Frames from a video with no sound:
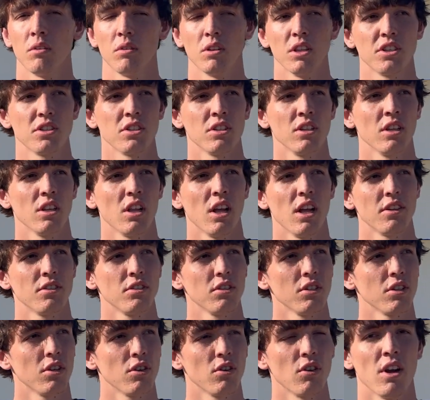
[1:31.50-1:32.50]
listening a lot
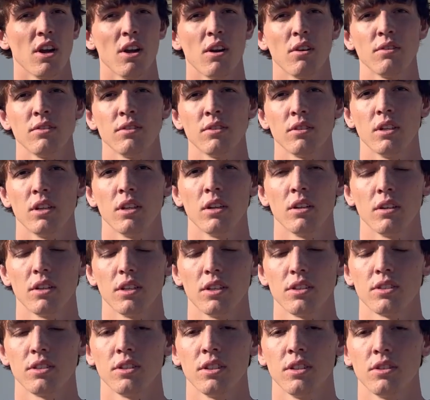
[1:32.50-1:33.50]
to the crowd,
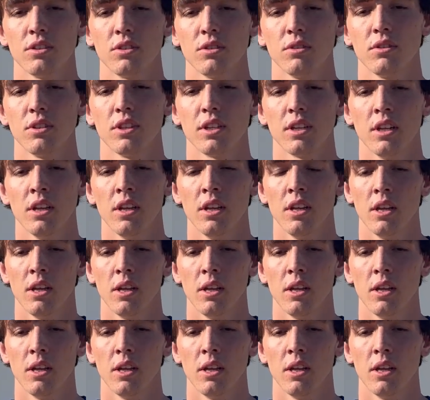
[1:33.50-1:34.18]
listening to the